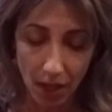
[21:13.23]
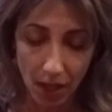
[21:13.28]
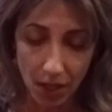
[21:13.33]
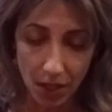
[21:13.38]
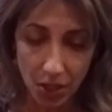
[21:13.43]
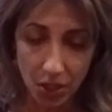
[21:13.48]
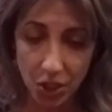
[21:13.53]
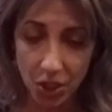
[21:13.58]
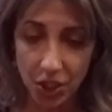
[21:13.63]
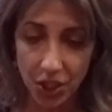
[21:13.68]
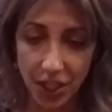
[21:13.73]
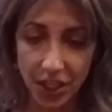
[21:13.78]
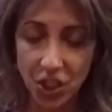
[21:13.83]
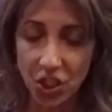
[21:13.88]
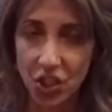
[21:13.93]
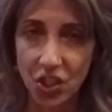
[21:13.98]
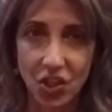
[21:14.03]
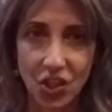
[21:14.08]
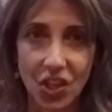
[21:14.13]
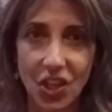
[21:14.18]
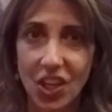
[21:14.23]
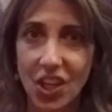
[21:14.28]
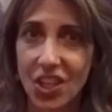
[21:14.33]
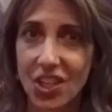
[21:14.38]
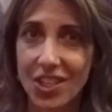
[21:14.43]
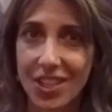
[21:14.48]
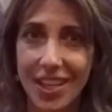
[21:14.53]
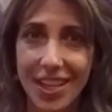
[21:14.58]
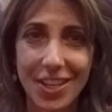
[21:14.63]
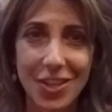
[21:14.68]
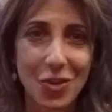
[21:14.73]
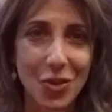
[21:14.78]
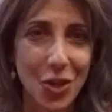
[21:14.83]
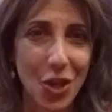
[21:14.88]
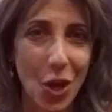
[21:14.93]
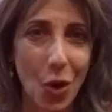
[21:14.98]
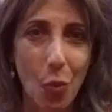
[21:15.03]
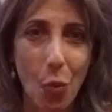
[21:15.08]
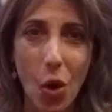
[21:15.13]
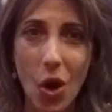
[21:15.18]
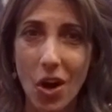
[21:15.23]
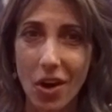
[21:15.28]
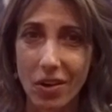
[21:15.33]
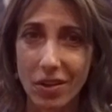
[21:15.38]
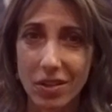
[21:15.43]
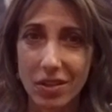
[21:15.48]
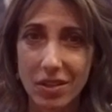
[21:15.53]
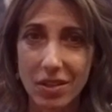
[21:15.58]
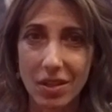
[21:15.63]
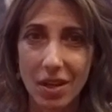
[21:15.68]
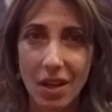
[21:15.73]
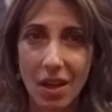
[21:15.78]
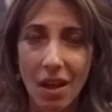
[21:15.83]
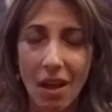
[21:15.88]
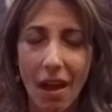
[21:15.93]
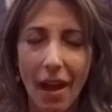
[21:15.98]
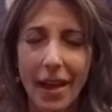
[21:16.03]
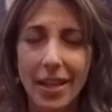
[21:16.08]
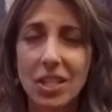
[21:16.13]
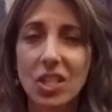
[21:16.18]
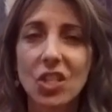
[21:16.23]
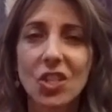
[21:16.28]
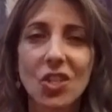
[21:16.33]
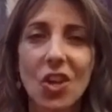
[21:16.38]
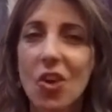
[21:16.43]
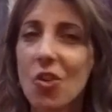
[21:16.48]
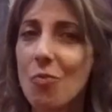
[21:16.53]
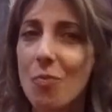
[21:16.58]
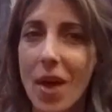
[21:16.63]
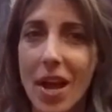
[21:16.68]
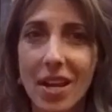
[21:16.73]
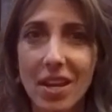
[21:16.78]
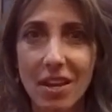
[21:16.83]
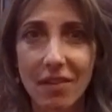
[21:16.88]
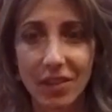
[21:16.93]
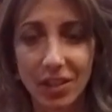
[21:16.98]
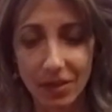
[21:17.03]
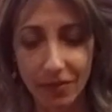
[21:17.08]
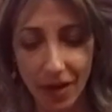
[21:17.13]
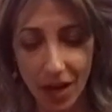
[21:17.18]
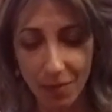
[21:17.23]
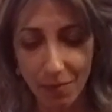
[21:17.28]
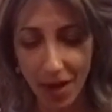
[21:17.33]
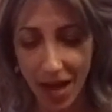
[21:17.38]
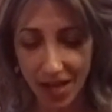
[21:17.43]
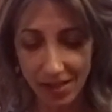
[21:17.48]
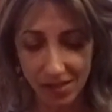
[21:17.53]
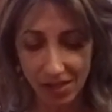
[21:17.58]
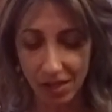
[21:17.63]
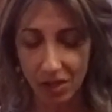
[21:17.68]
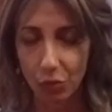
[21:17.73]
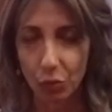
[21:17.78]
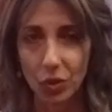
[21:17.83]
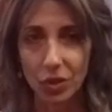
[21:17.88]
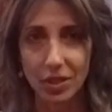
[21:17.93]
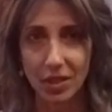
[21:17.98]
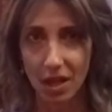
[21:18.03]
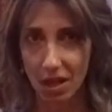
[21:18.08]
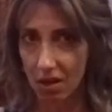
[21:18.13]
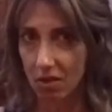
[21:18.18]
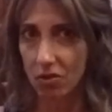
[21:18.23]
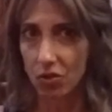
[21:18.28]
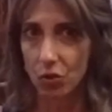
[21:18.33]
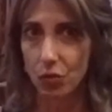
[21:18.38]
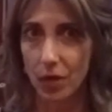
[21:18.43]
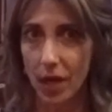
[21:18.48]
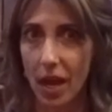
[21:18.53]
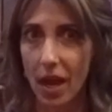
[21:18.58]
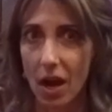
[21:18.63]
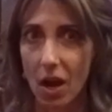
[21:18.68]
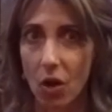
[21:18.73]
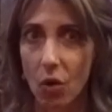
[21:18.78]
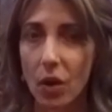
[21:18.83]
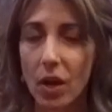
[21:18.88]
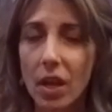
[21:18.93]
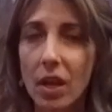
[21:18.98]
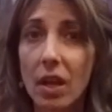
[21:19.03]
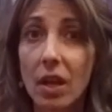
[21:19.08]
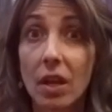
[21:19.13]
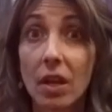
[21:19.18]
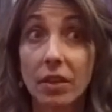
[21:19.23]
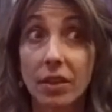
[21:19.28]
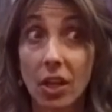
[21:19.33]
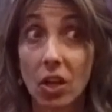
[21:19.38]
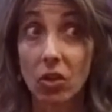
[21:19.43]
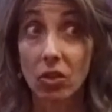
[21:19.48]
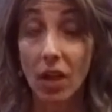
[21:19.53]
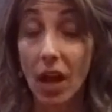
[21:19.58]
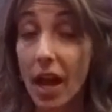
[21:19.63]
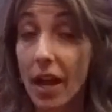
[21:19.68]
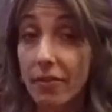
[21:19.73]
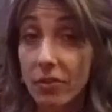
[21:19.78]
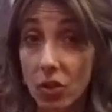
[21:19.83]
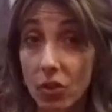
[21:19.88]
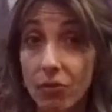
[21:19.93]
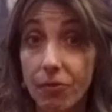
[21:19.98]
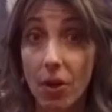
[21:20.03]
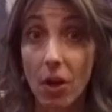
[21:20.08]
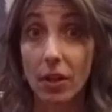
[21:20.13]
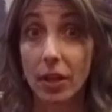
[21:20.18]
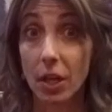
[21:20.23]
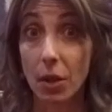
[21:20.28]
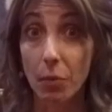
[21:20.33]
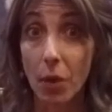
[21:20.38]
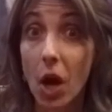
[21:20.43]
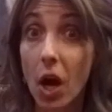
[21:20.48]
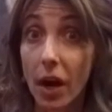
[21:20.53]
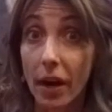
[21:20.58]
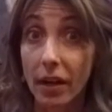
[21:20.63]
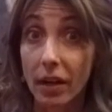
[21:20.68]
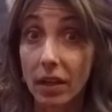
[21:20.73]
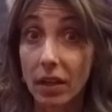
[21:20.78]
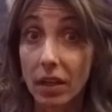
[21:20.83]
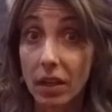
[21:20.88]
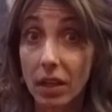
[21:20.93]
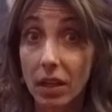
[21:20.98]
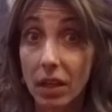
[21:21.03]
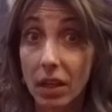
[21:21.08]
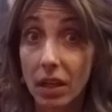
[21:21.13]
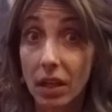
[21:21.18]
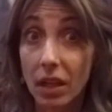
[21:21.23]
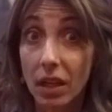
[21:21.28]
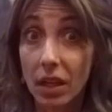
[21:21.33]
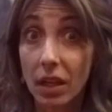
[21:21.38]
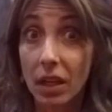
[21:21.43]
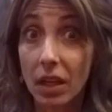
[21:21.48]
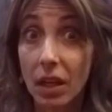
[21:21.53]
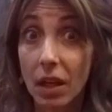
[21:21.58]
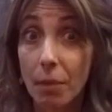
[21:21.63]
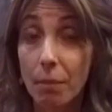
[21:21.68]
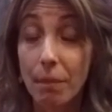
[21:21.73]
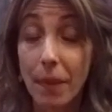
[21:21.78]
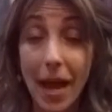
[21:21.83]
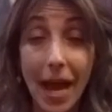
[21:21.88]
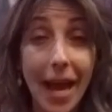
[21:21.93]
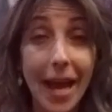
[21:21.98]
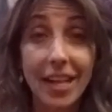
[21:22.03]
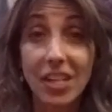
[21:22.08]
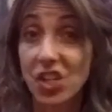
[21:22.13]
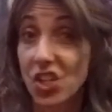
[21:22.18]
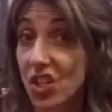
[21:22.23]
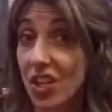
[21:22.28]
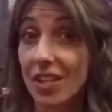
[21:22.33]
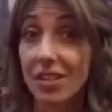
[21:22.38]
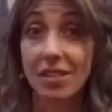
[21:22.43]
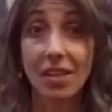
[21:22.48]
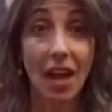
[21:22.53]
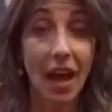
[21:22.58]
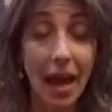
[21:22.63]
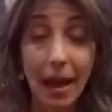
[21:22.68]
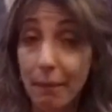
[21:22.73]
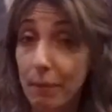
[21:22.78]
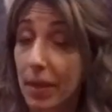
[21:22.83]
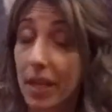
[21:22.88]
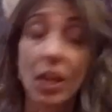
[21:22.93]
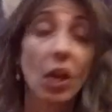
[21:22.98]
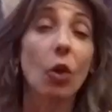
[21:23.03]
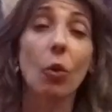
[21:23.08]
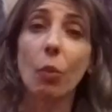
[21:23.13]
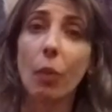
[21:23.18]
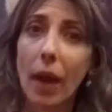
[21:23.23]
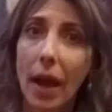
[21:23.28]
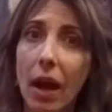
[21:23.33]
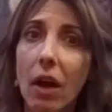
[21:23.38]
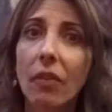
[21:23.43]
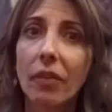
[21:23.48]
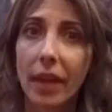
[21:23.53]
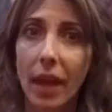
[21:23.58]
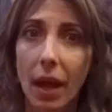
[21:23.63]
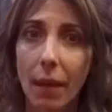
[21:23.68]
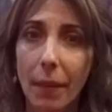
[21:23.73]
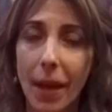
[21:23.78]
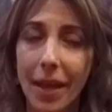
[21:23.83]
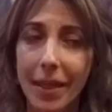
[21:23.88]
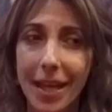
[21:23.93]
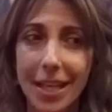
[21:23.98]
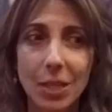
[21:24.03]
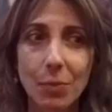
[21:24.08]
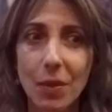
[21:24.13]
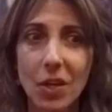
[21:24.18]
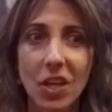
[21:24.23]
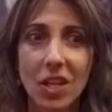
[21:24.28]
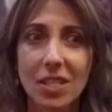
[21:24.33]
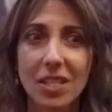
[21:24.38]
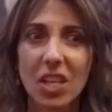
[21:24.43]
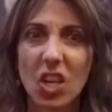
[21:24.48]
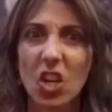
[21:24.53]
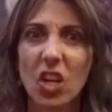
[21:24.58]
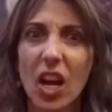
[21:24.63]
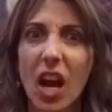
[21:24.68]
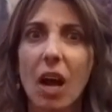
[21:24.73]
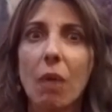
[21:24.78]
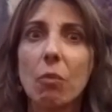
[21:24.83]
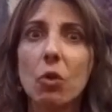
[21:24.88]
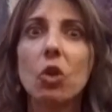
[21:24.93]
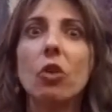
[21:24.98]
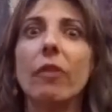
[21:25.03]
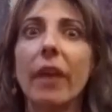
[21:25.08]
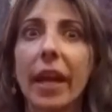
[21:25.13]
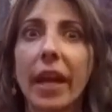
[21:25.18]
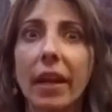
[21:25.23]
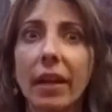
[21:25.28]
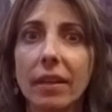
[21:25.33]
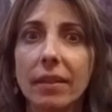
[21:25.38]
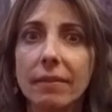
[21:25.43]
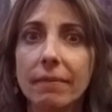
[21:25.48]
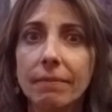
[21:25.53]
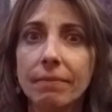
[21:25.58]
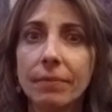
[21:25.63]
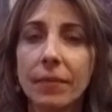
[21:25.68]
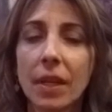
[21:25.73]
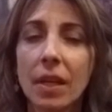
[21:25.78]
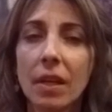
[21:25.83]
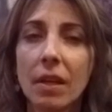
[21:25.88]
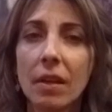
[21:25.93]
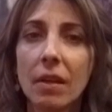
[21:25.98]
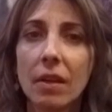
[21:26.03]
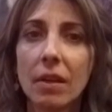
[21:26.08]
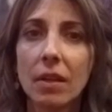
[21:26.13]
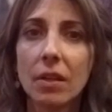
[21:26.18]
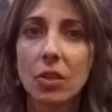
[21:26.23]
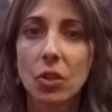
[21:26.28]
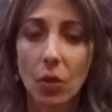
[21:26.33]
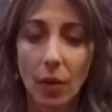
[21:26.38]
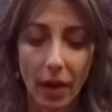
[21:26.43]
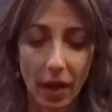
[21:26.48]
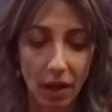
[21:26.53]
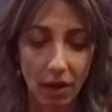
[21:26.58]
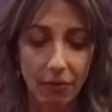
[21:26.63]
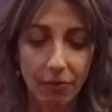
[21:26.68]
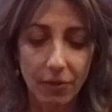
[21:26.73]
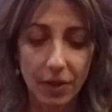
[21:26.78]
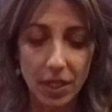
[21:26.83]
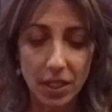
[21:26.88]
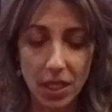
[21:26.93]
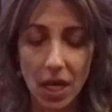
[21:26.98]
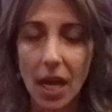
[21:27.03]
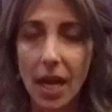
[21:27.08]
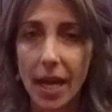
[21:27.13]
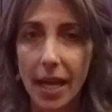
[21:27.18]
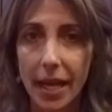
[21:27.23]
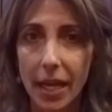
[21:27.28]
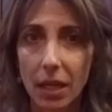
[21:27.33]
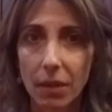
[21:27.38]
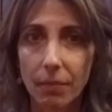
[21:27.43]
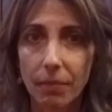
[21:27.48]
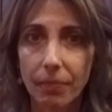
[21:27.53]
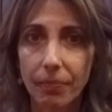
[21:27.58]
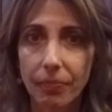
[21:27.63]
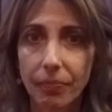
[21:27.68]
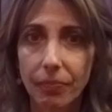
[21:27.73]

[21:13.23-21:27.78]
shit's just going to continue to get worse. And so many of the Divine Masculine will tell you now, their lives are falling apart. Bad shit's happening around them. And that's because they're not moving. So every time